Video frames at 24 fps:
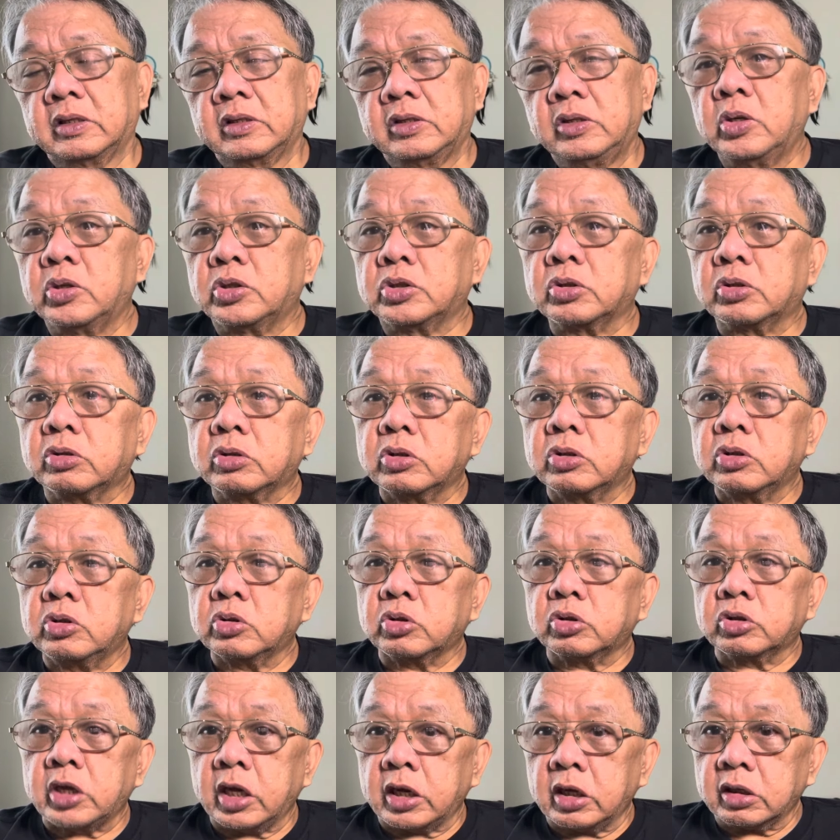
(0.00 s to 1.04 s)
You
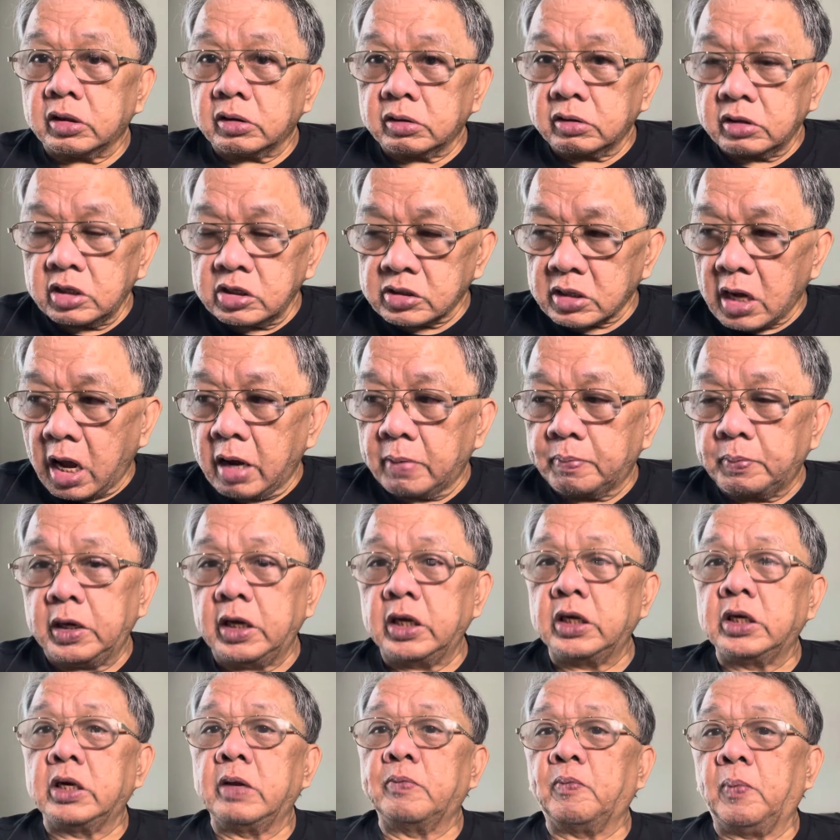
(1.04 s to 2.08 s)
take this up
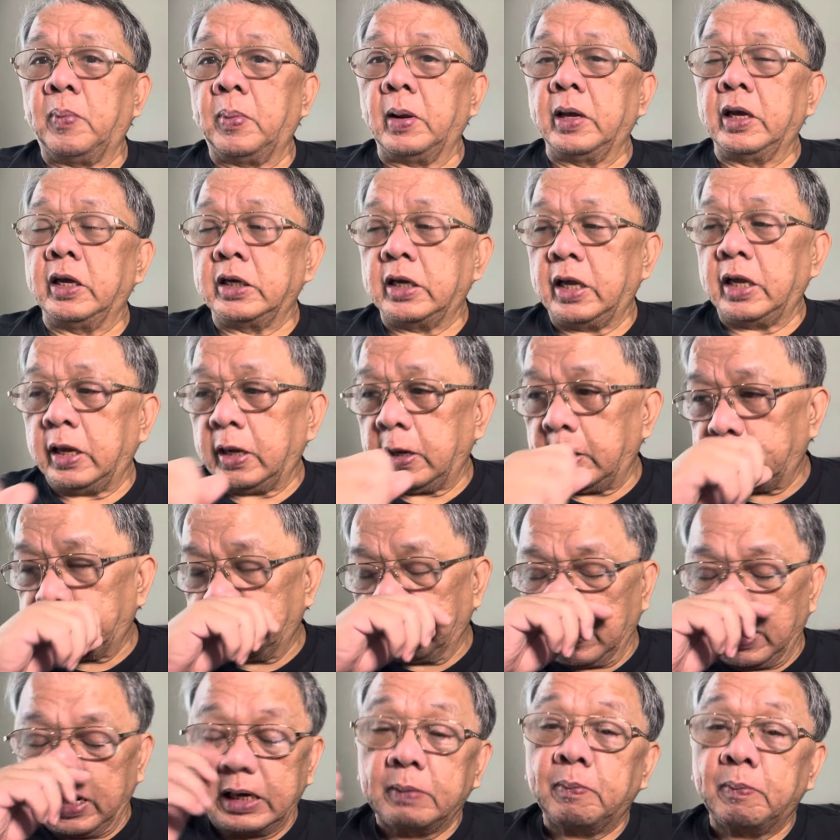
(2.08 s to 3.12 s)
in
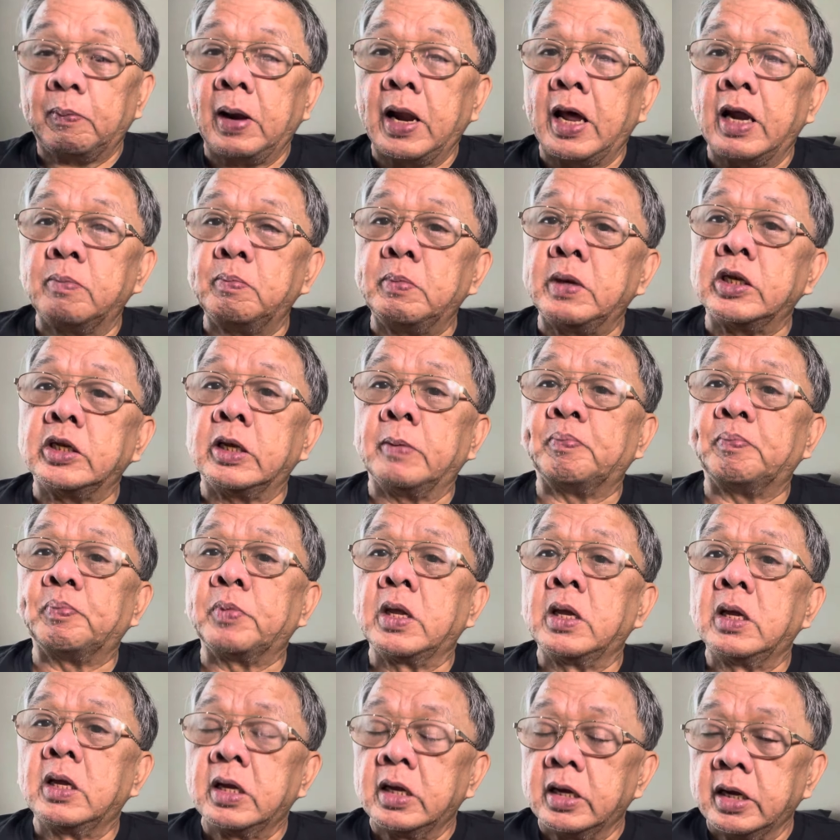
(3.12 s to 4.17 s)
a plan meeting.
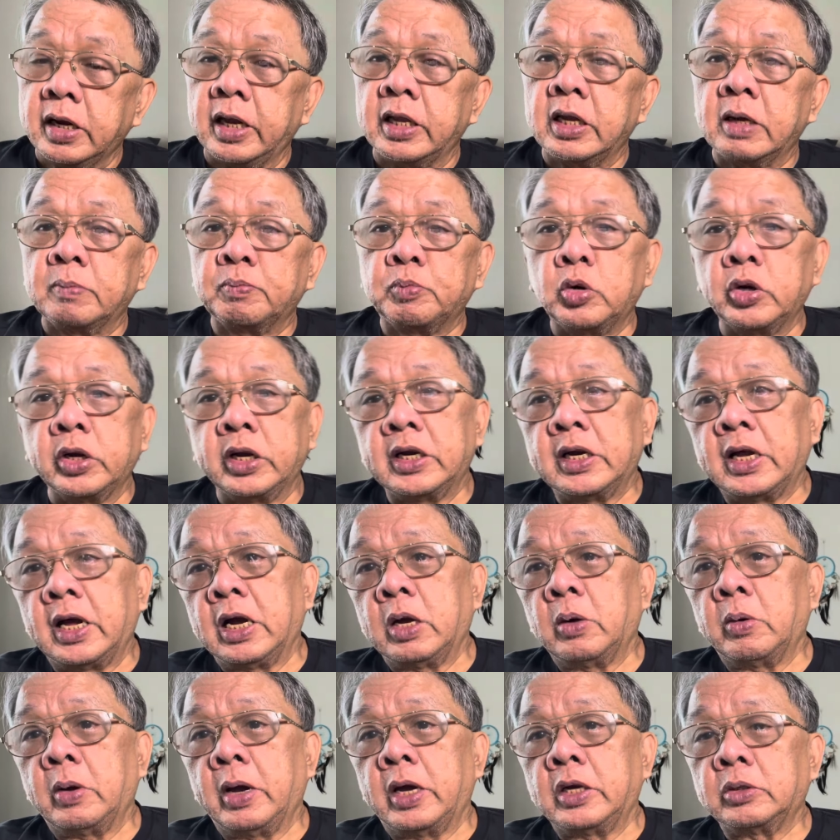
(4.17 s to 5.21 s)
Ganyan pong
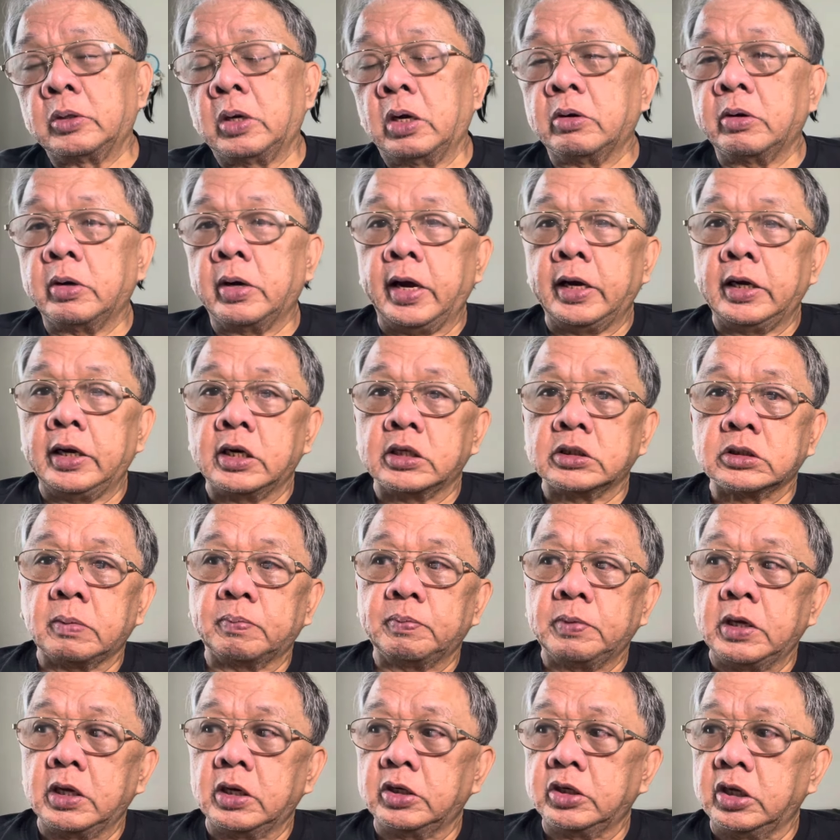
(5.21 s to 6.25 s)
ginagawa nung ako ay nasa
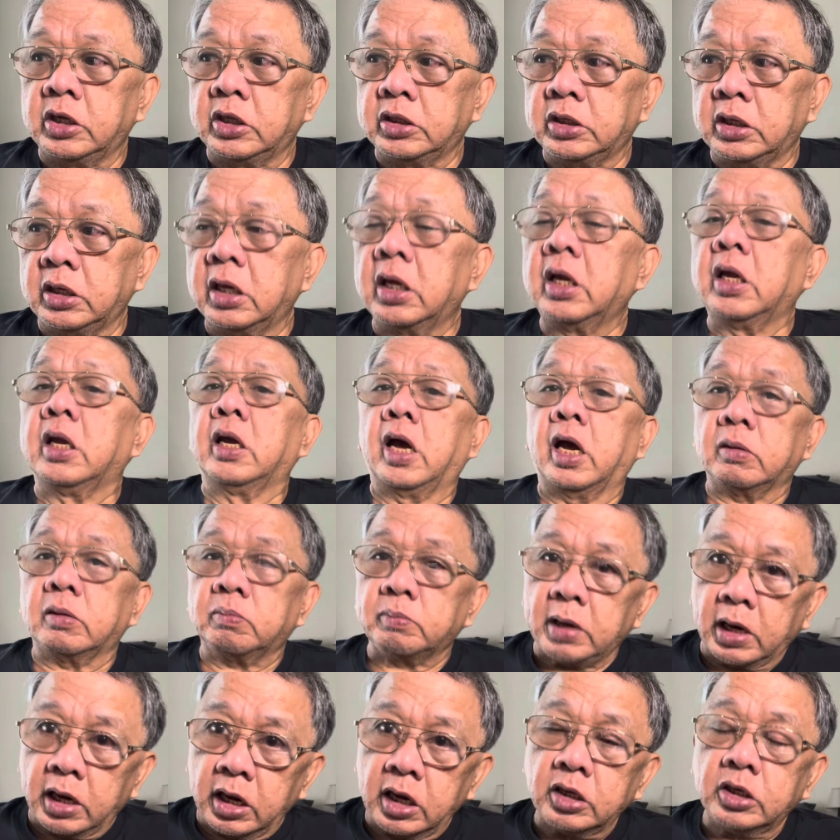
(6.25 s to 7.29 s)
PLDT at
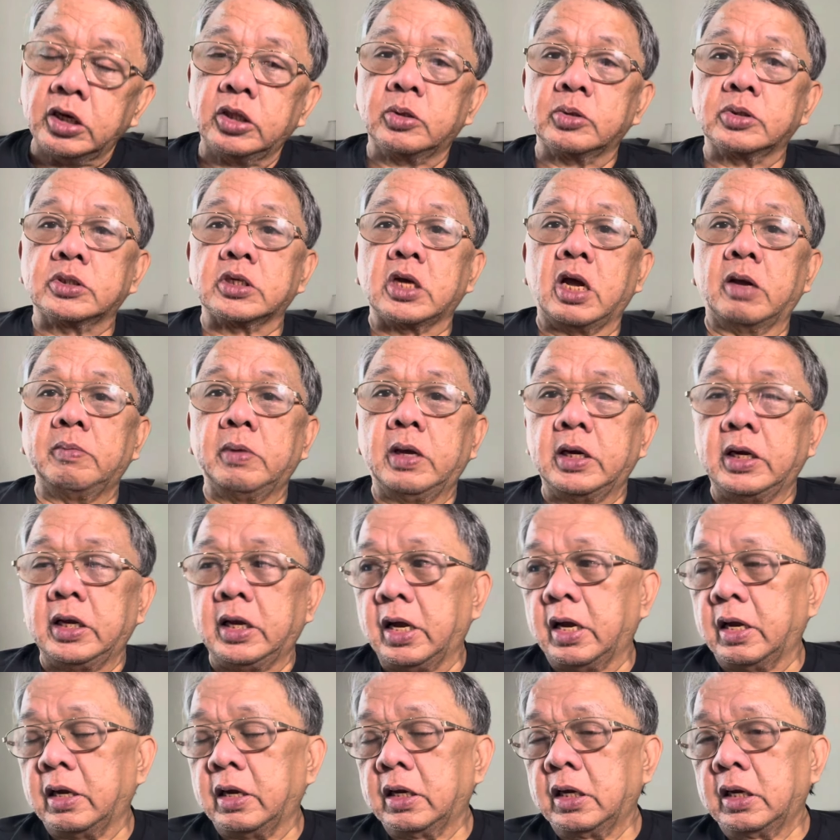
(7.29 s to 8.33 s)
maging dito sa
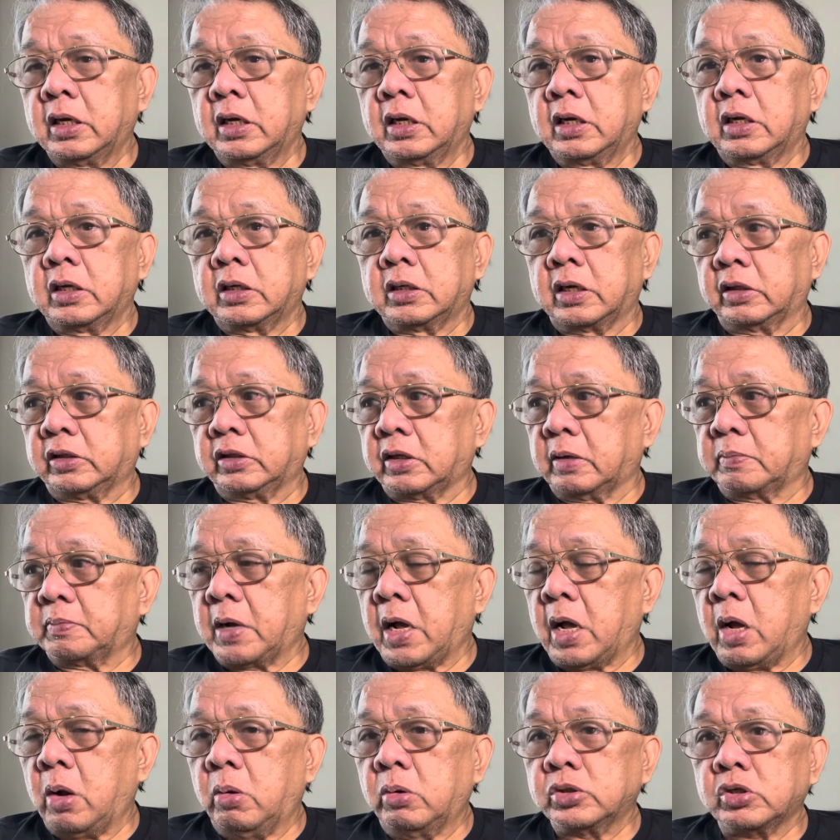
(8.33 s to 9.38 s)
Amerika.
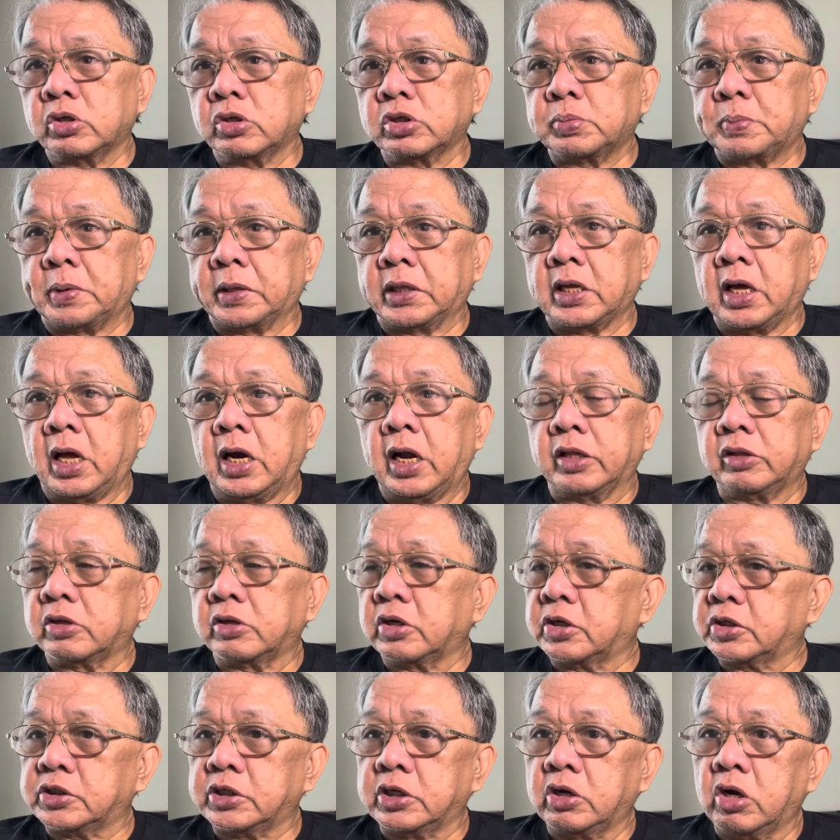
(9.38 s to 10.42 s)
Nagtrabaho ko sa ospital at
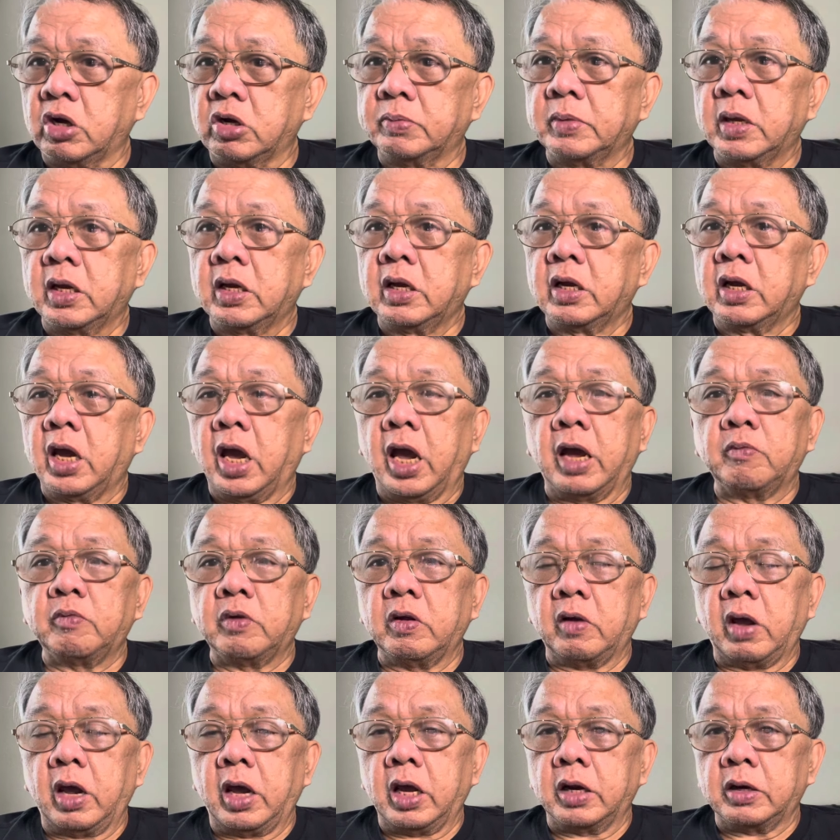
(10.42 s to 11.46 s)
nursing home
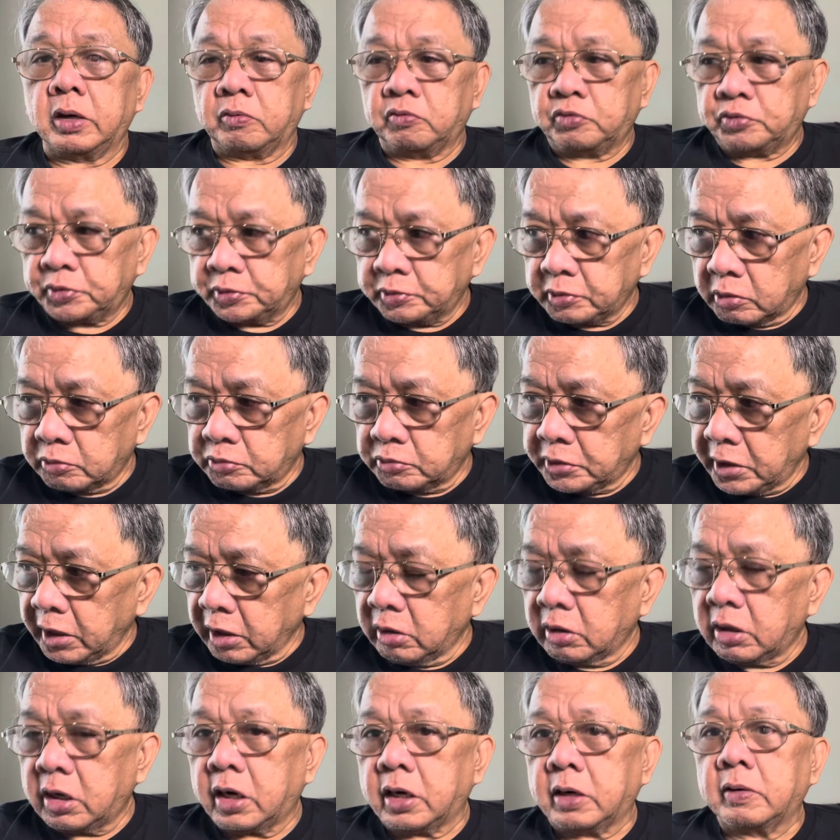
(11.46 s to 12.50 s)
and
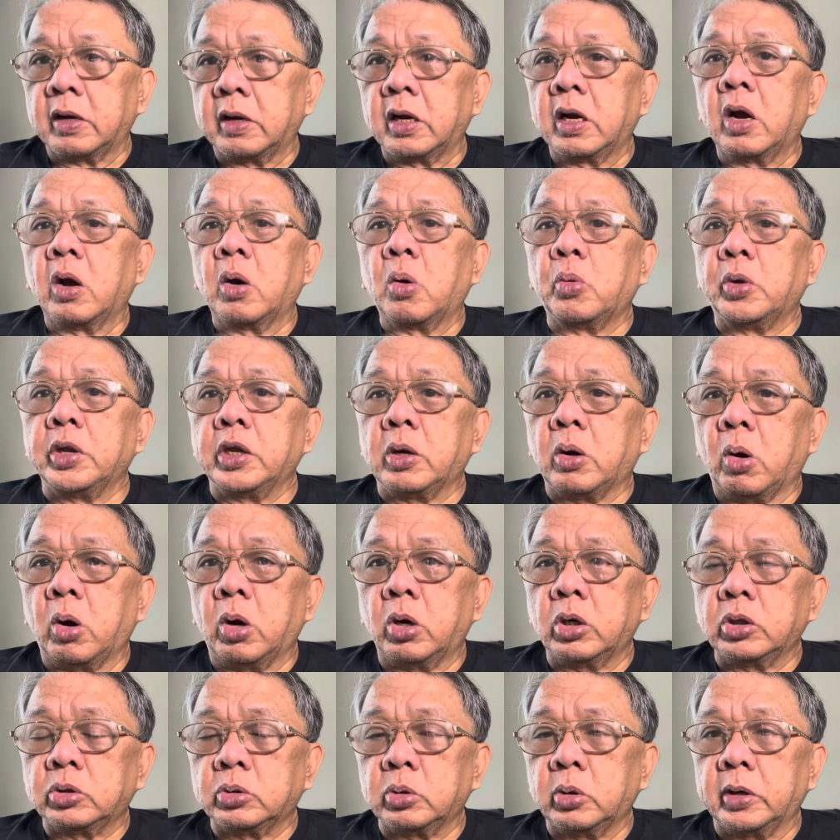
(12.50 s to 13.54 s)
regular we
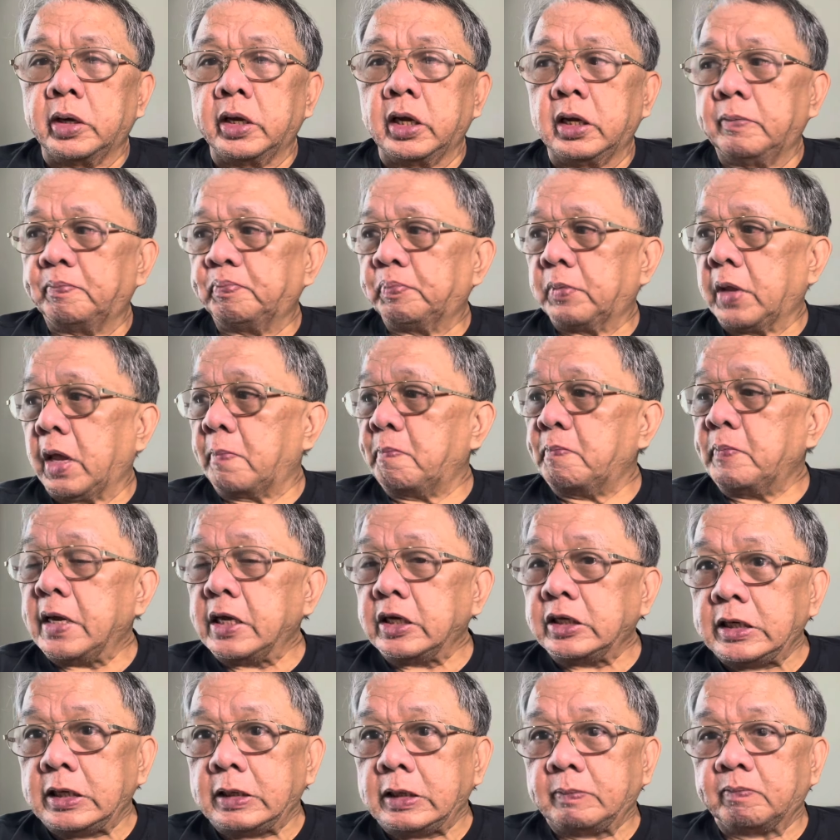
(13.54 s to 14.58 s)
called to a
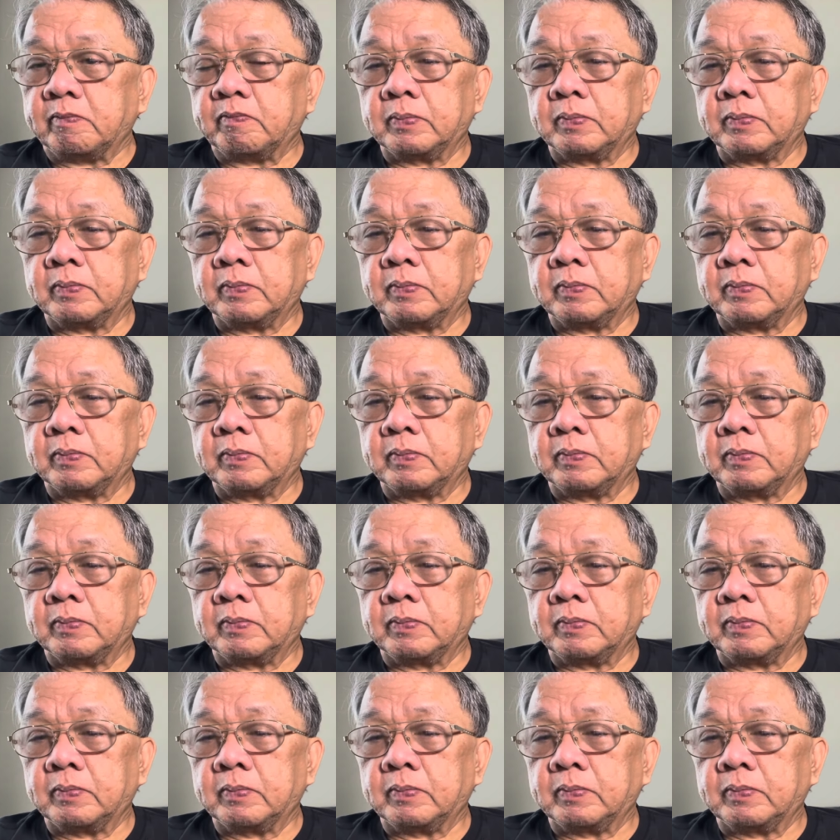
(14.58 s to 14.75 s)
meeting